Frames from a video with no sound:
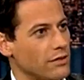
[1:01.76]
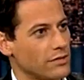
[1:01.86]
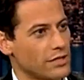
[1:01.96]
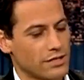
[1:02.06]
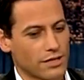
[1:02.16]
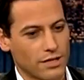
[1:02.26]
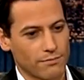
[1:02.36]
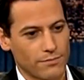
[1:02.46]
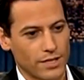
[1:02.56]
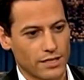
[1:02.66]
You know, it's,
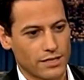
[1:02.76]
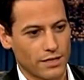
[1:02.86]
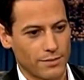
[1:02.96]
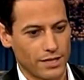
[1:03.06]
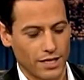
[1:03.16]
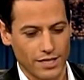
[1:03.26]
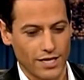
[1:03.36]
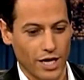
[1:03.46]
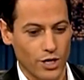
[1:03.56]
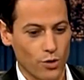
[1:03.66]
um, it's, I mean, I,
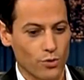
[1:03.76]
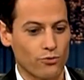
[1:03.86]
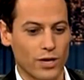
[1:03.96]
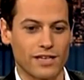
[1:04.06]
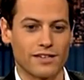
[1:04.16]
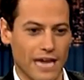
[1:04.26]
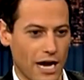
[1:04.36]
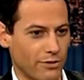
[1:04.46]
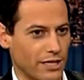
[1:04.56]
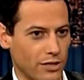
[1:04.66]
I know written
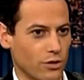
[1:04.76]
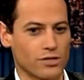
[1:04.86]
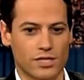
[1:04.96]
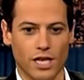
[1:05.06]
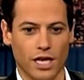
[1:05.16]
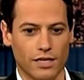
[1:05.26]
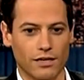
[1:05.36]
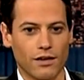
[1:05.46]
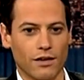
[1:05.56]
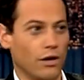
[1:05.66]
down it looks
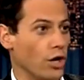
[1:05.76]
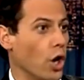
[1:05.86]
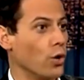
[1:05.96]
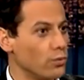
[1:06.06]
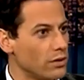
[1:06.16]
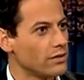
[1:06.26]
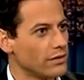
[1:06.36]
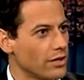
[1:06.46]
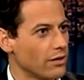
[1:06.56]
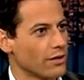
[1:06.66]
like loan,
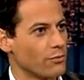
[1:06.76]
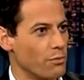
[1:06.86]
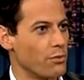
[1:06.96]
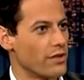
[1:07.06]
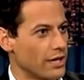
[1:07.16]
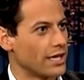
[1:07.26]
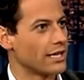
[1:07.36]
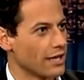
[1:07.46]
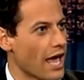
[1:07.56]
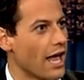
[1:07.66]
you know, yeah. like with a
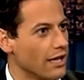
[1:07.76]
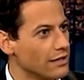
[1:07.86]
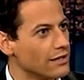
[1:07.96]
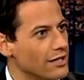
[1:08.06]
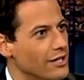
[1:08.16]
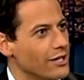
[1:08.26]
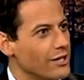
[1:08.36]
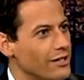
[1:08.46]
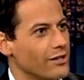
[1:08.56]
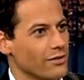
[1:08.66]
little L. Yeah,
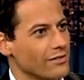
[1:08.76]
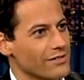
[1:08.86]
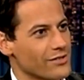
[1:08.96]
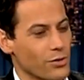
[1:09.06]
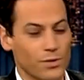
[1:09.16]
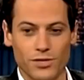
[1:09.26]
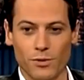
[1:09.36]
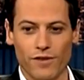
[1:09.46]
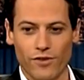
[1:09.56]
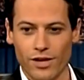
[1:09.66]
yeah, exactly. So, so
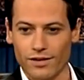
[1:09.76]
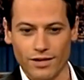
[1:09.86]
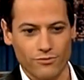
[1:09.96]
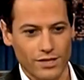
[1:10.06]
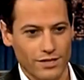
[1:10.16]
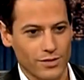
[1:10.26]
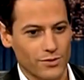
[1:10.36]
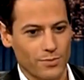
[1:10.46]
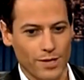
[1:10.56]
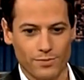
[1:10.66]
whenever I, I read the
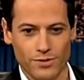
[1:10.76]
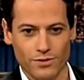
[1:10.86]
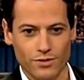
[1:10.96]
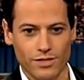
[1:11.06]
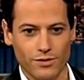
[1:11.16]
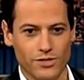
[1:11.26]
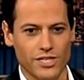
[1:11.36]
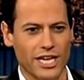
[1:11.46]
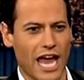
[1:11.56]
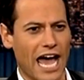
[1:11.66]
newspapers or you know
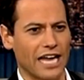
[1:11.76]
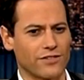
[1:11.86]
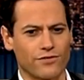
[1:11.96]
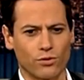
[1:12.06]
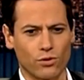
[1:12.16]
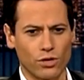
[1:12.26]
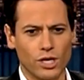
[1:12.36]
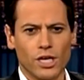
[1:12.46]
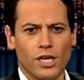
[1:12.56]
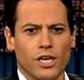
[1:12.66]
see an ad for,
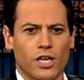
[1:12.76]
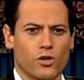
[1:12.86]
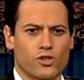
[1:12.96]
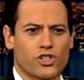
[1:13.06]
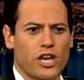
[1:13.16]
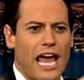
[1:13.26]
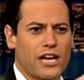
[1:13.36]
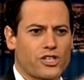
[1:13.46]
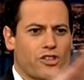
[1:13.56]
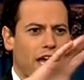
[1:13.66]
you know,
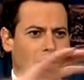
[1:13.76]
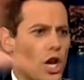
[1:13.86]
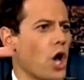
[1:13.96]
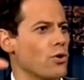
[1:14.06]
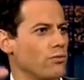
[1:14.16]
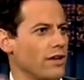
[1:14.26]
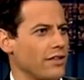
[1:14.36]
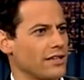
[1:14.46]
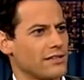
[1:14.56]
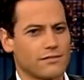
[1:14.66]
slash that loan, I
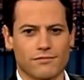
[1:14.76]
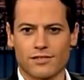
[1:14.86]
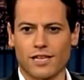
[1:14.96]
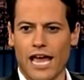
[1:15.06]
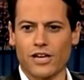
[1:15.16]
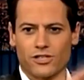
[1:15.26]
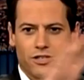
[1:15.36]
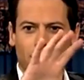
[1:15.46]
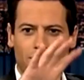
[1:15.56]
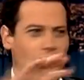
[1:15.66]
think it's slash
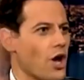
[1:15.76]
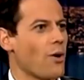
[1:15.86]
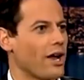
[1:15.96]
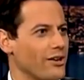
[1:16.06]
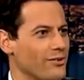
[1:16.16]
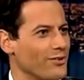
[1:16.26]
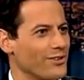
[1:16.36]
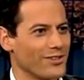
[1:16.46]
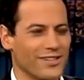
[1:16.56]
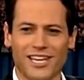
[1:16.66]
that Ioan.
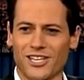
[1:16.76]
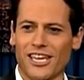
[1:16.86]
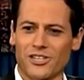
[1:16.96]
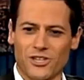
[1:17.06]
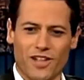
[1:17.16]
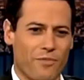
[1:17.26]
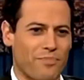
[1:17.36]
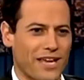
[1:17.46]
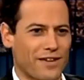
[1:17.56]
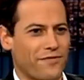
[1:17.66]
you know, get, get yourself a
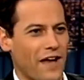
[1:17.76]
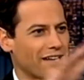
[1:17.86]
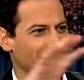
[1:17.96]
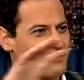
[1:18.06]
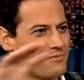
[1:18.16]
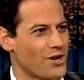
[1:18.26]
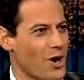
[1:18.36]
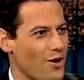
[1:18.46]
big kill that guy.